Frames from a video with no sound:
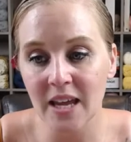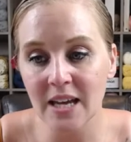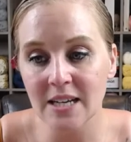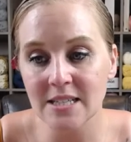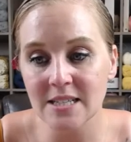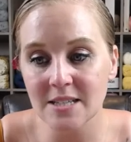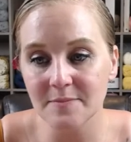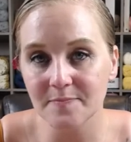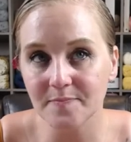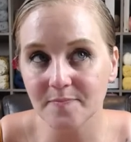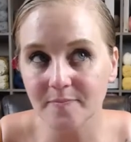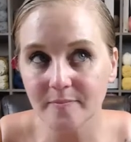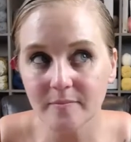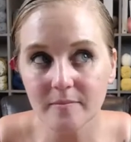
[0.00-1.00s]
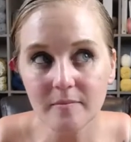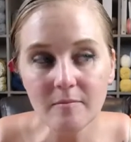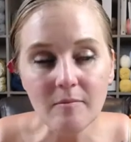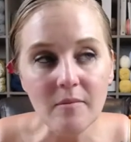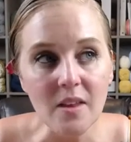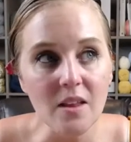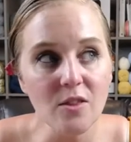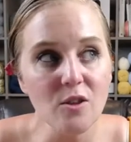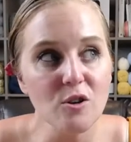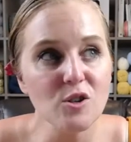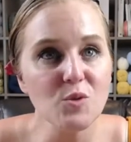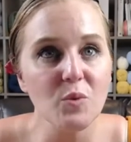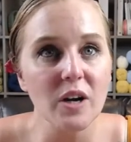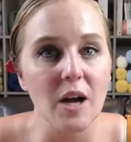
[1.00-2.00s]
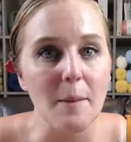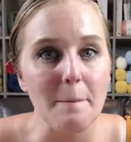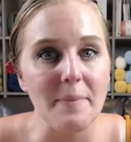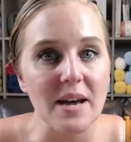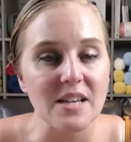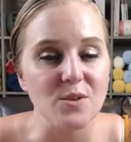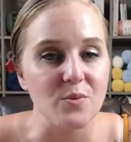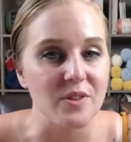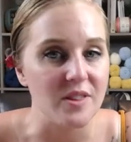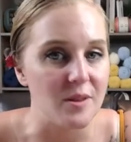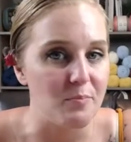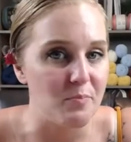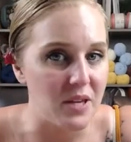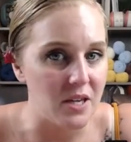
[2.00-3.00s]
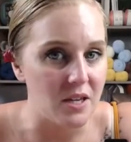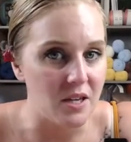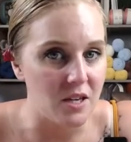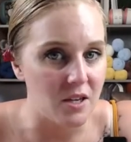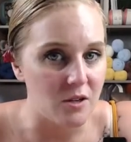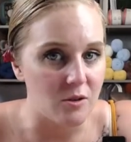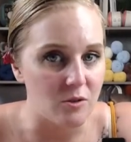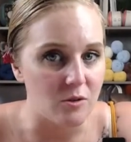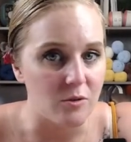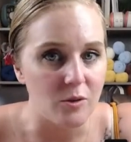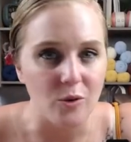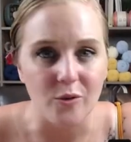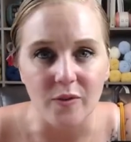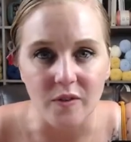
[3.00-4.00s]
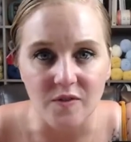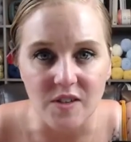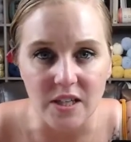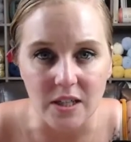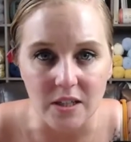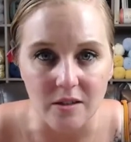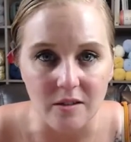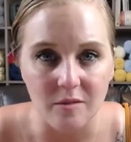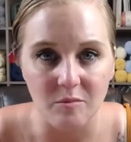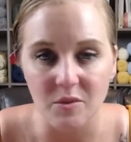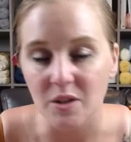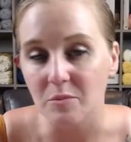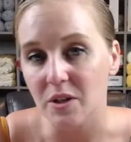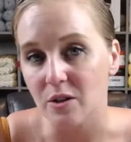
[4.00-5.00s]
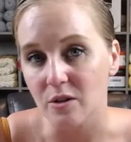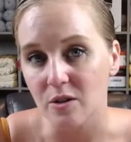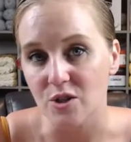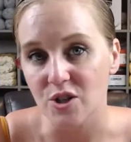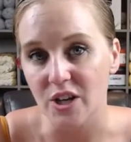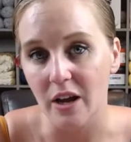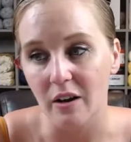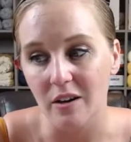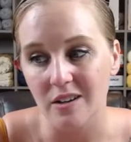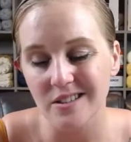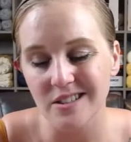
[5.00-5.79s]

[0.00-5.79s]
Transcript: and those work up best with the P Q or fifteen millimeter crochet hook.